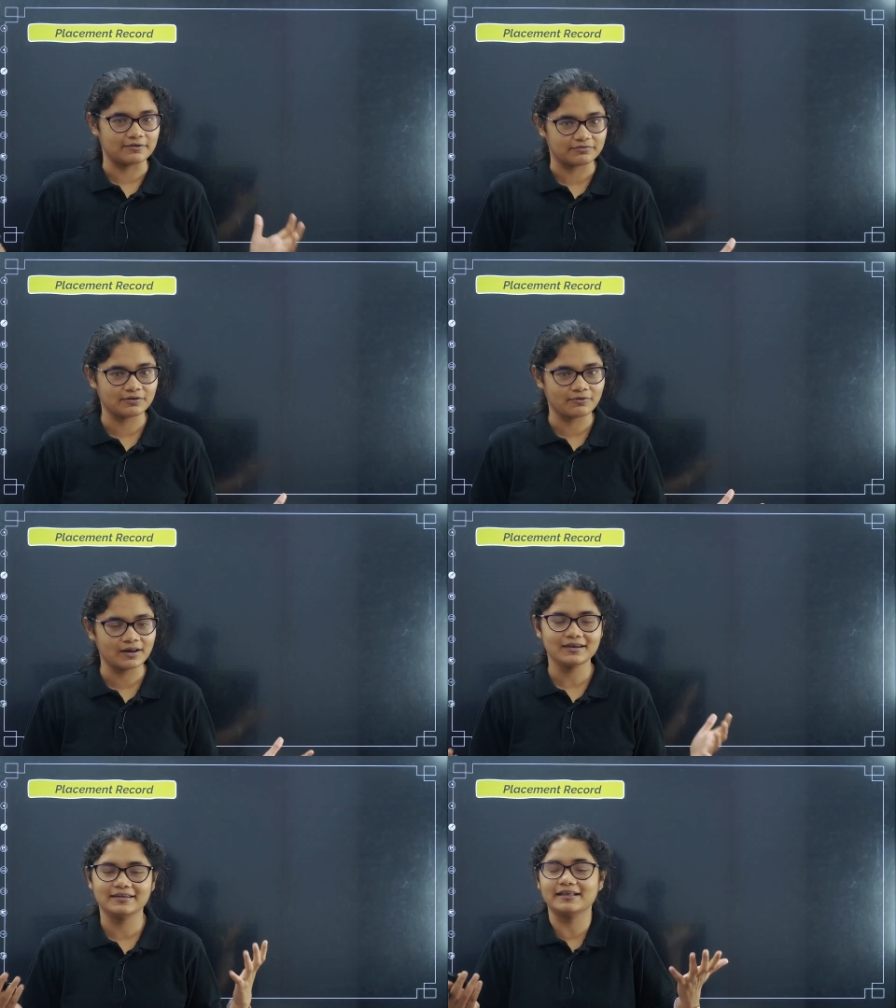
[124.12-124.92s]

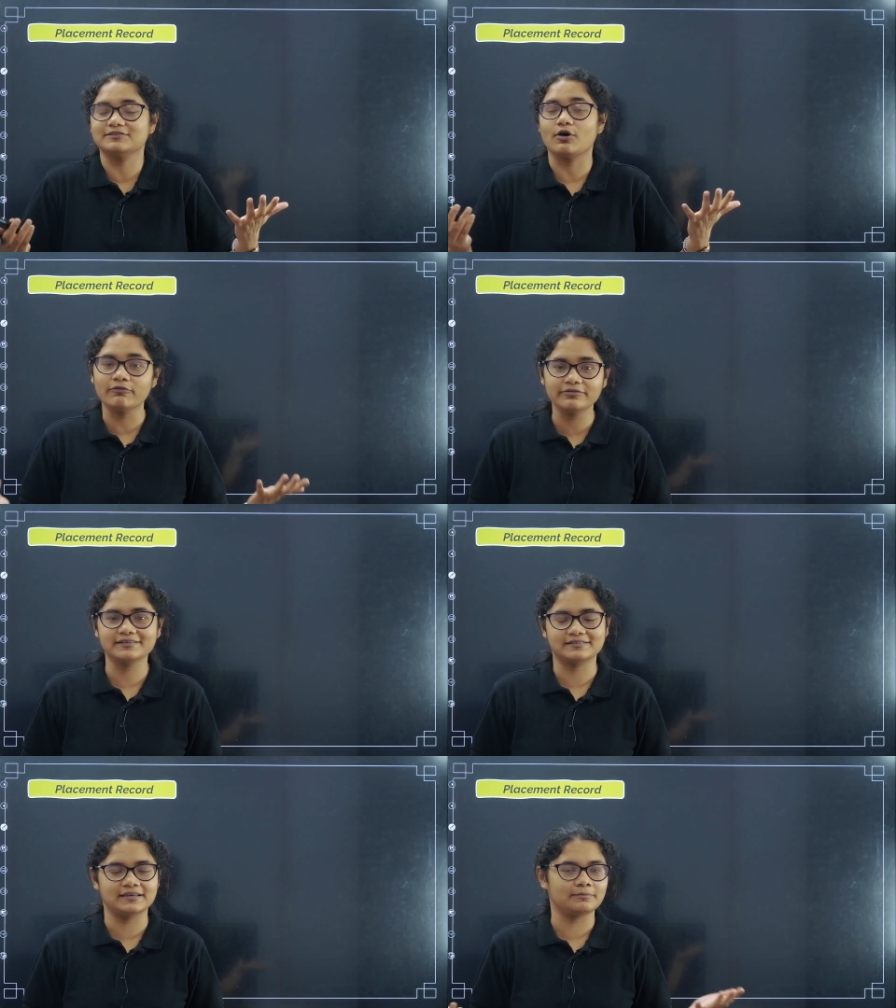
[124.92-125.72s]
everyone. Yes,
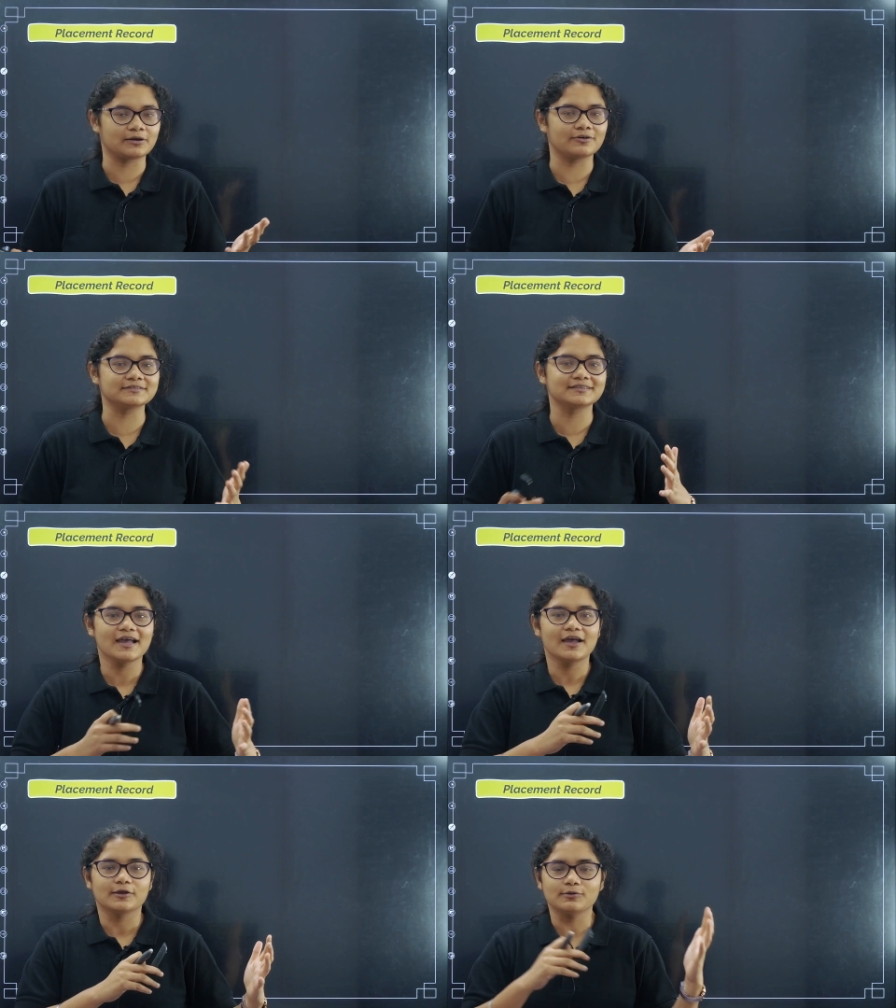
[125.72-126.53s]
obviously because
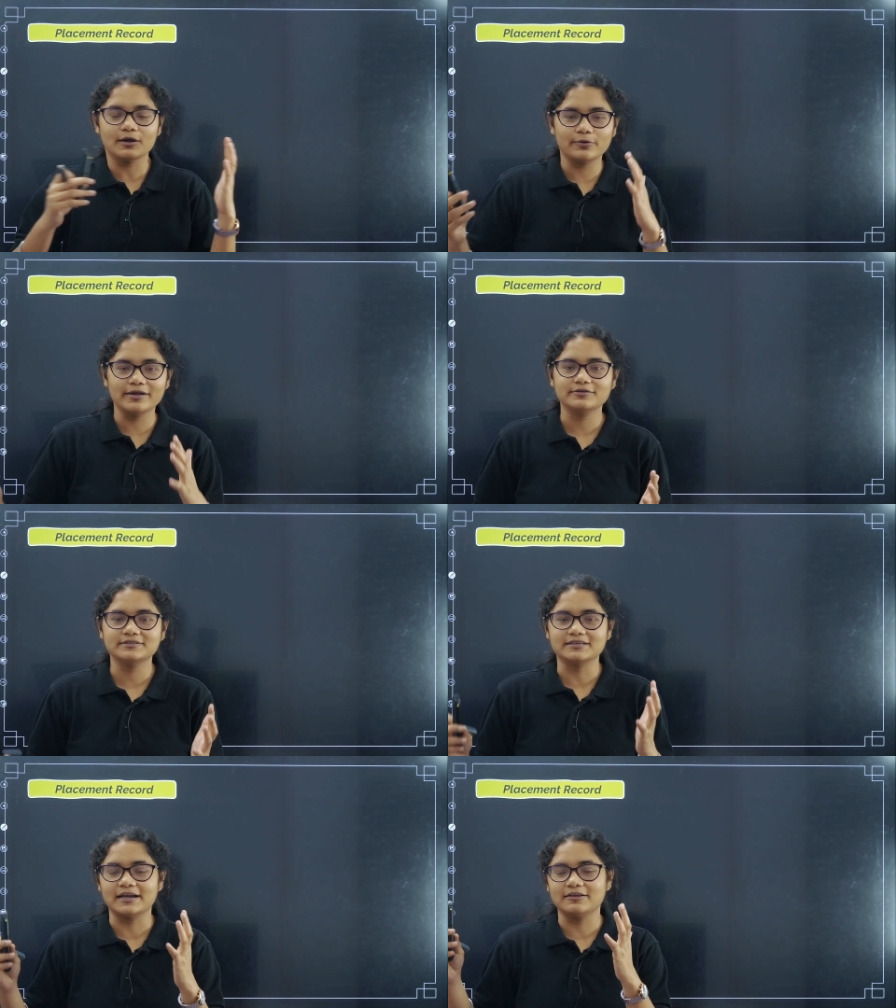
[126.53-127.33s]
you are going to
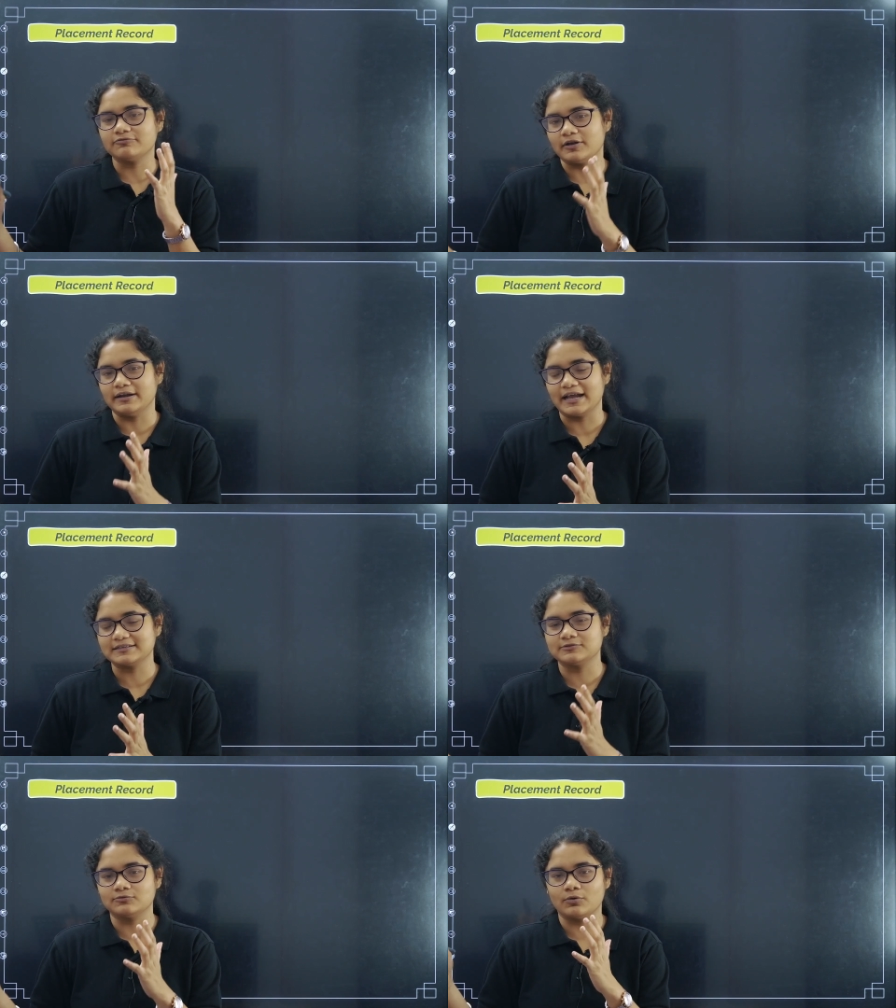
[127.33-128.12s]
study for
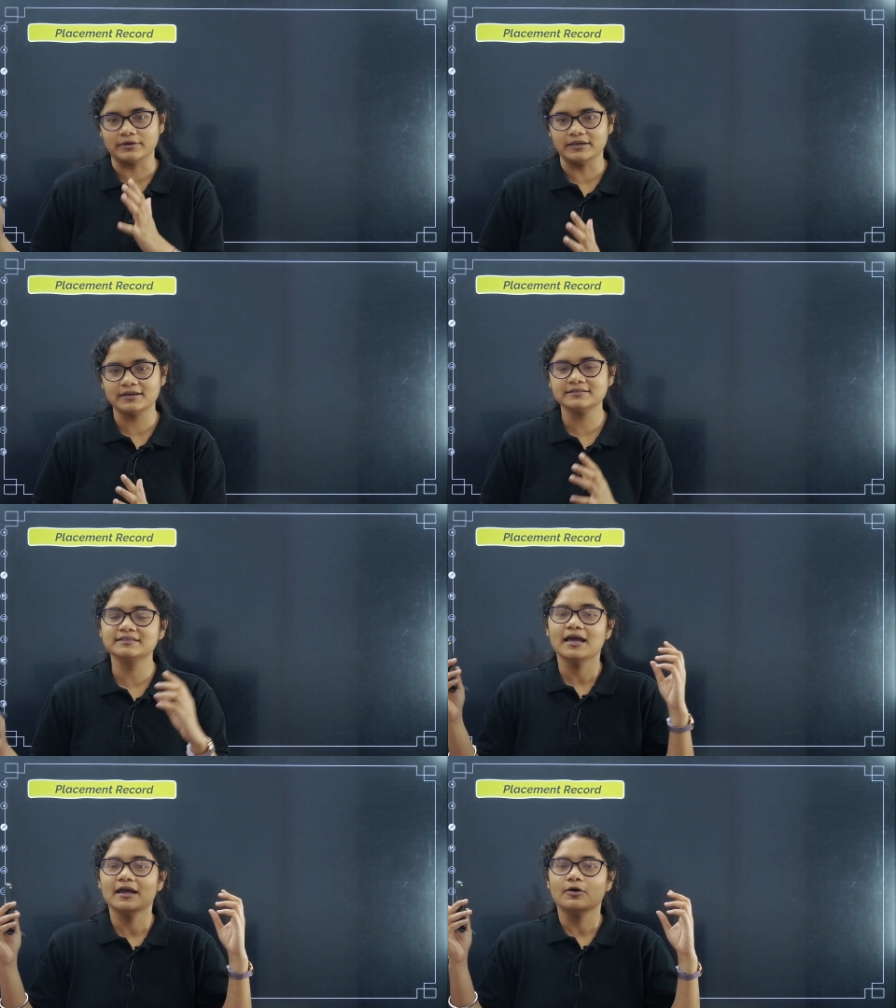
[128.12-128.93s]
next 4
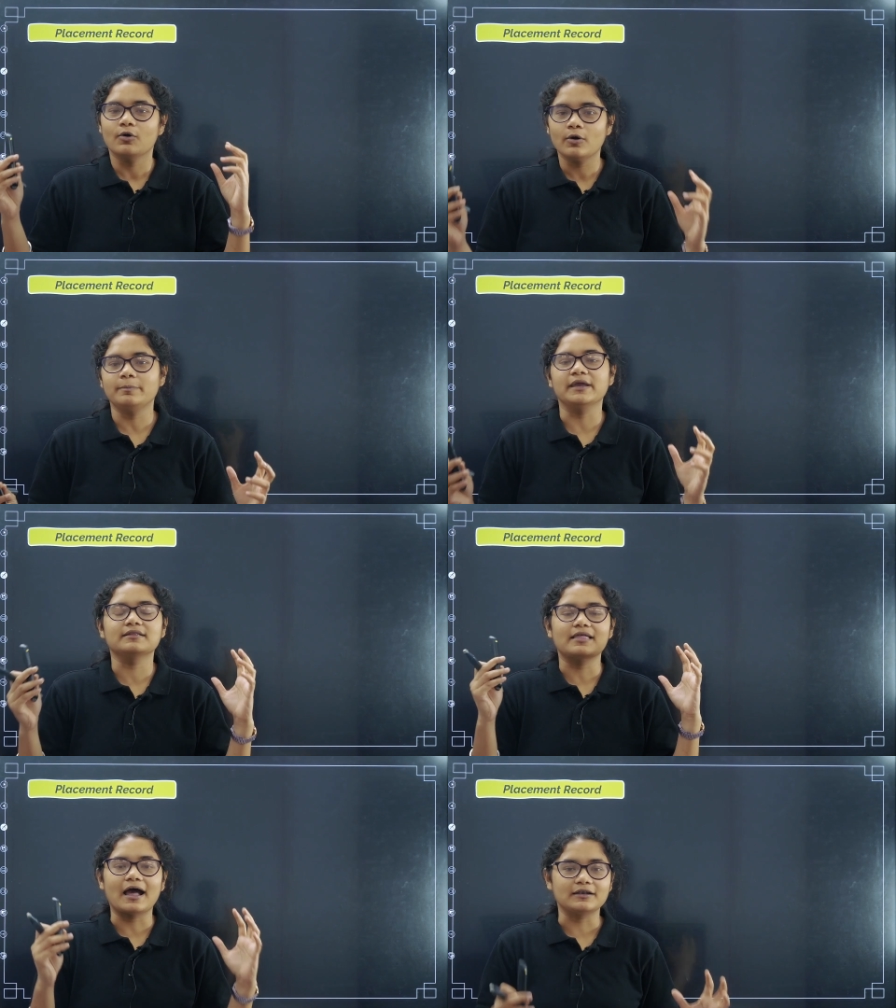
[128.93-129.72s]
years
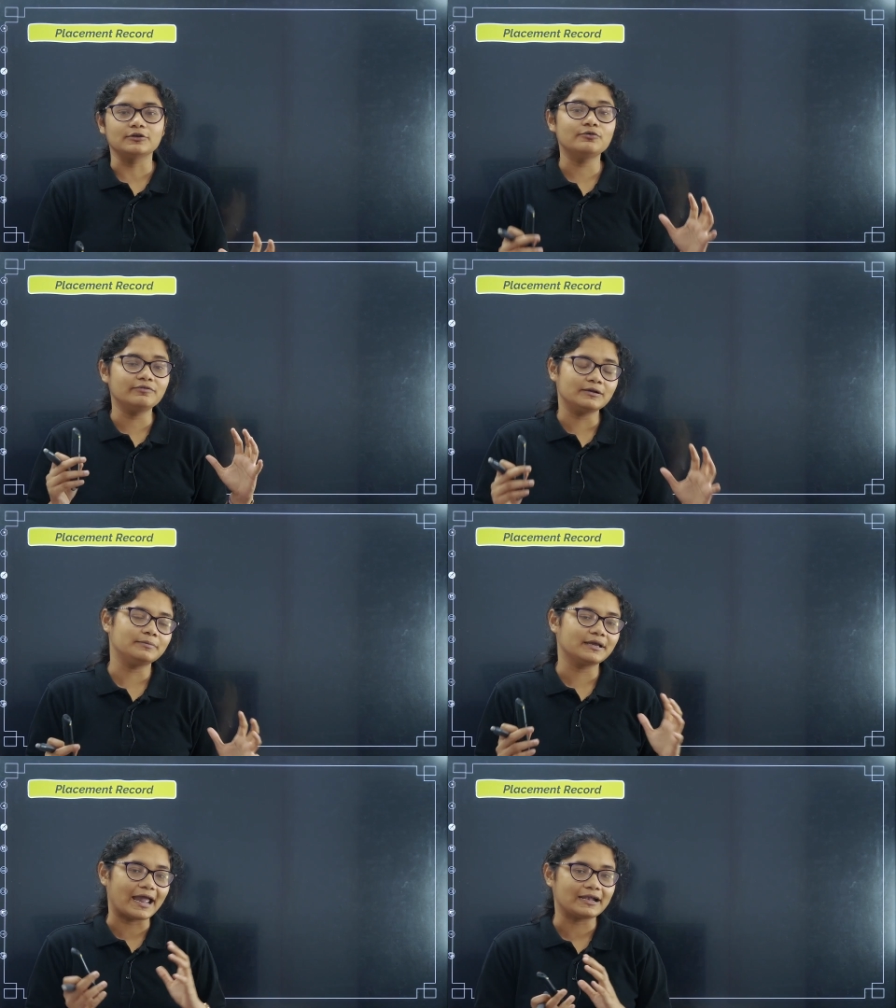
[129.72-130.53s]
hoping that you will
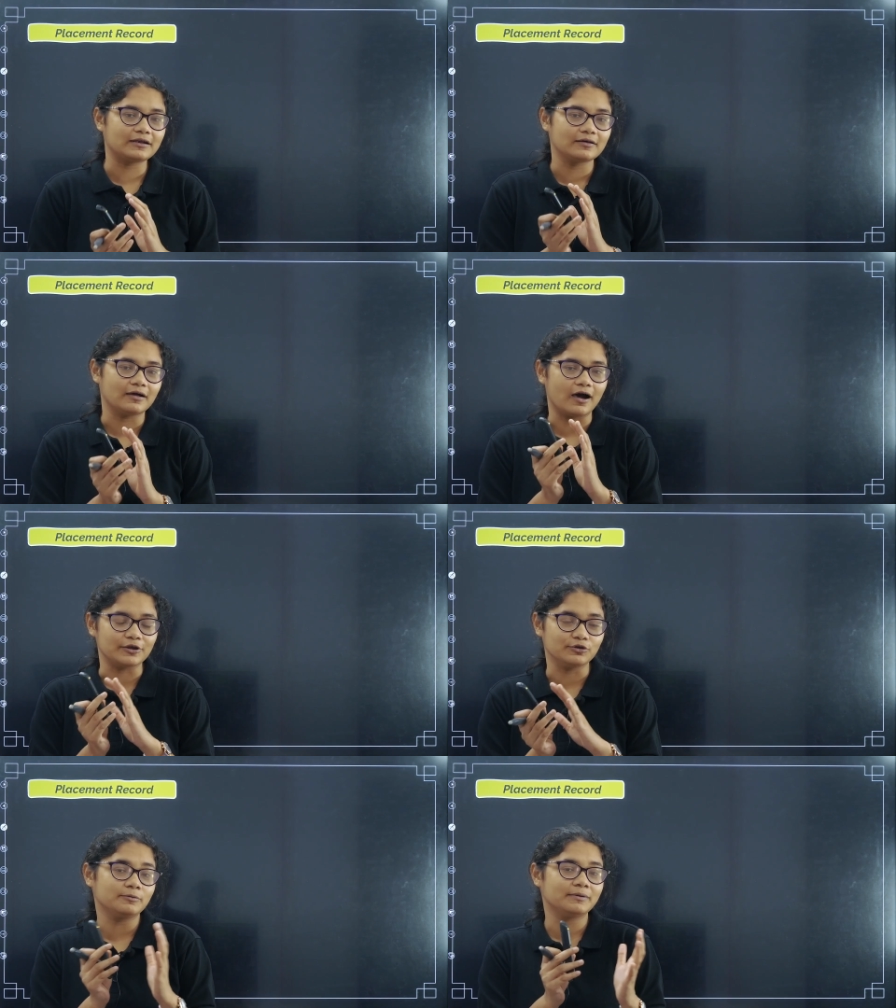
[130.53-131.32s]
be get uh,
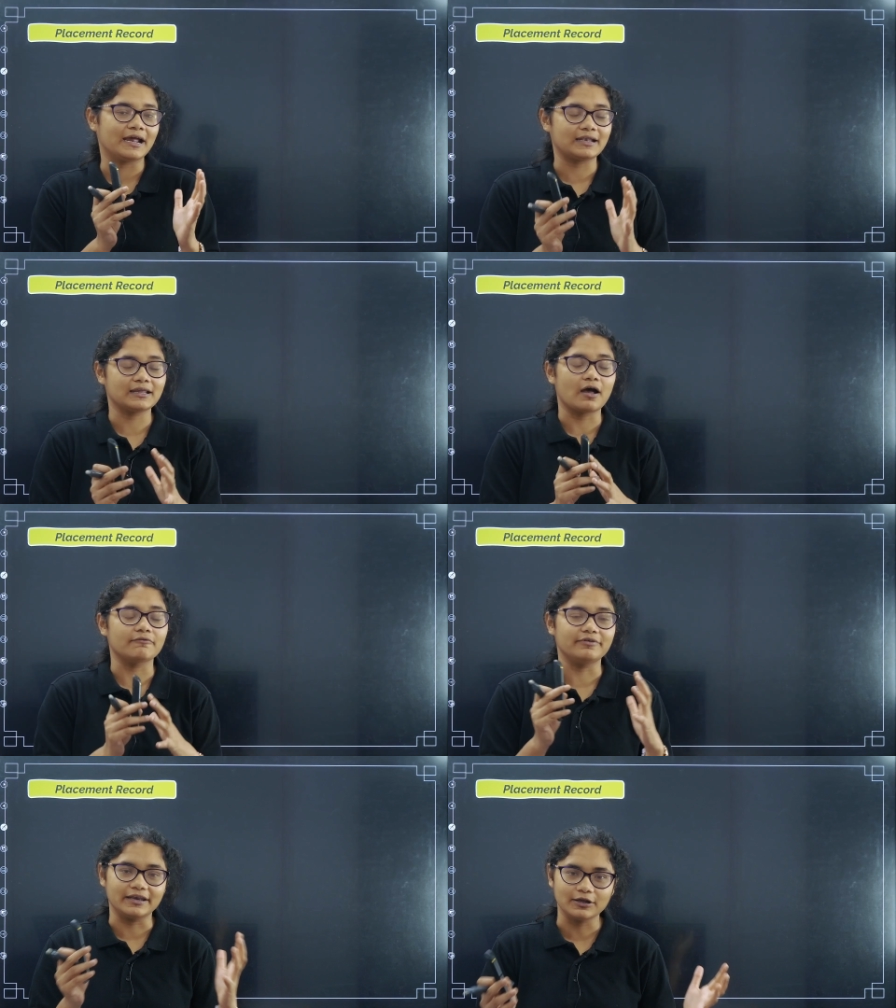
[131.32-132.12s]
you will be getting a
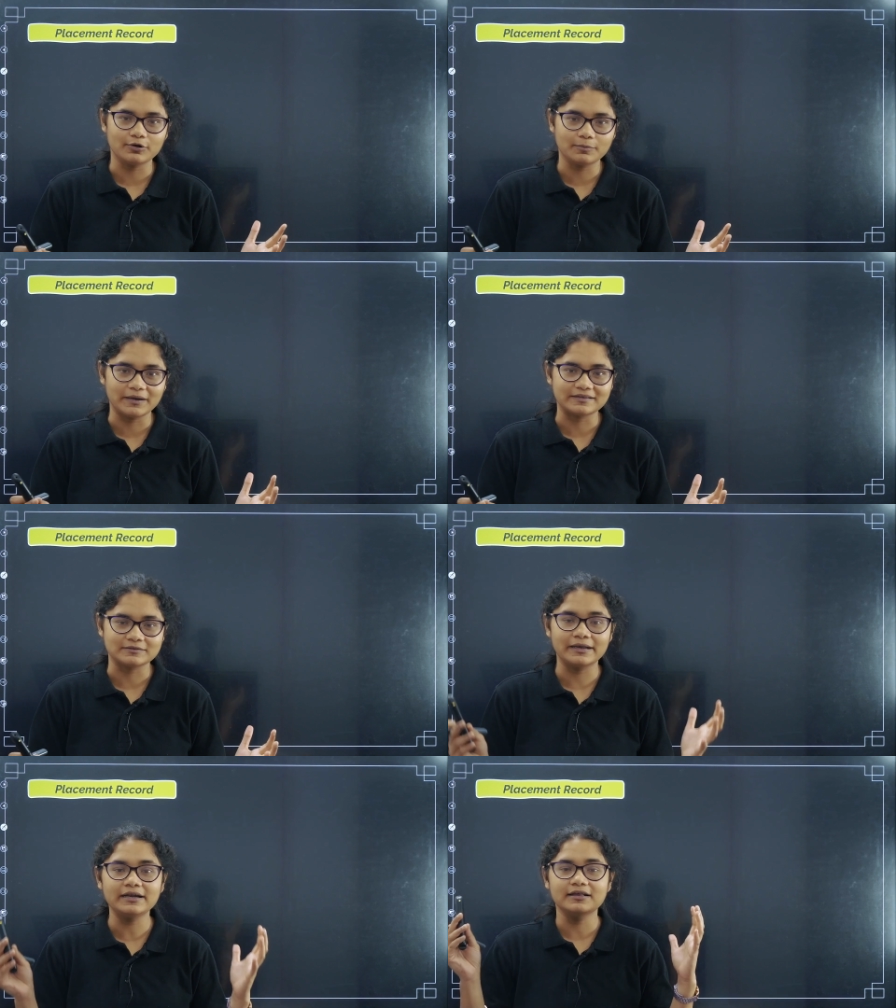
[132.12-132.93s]
very good
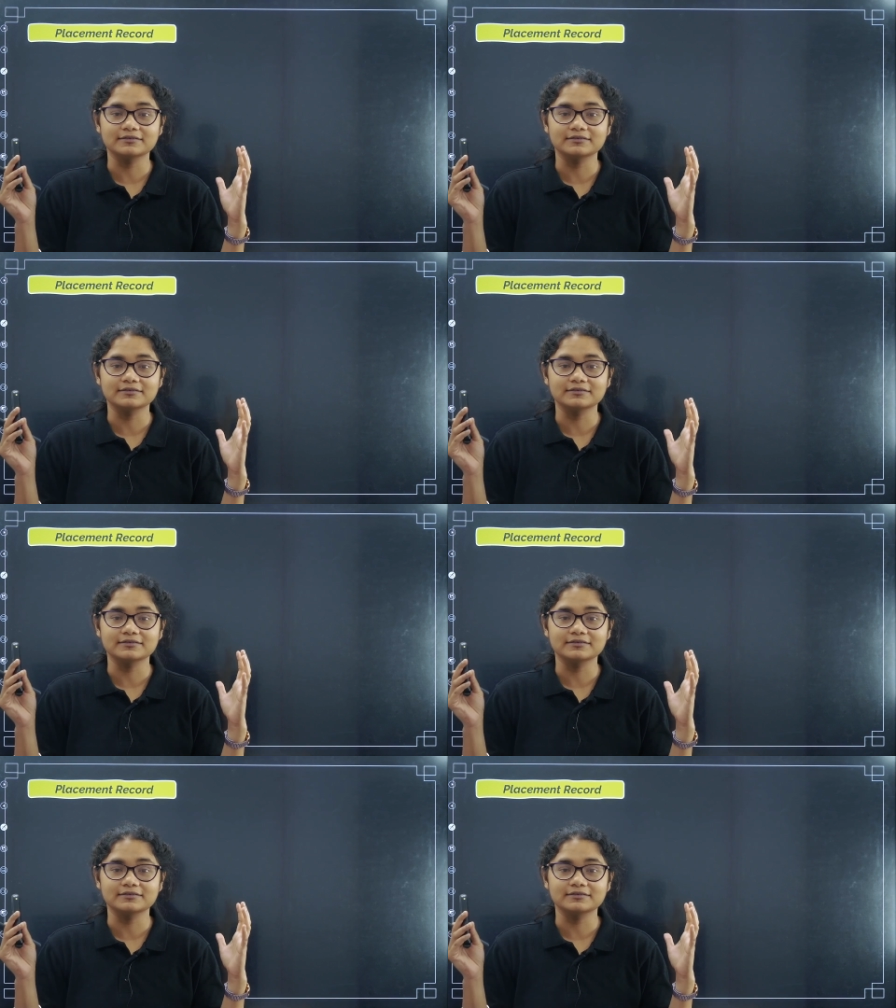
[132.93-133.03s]
placement.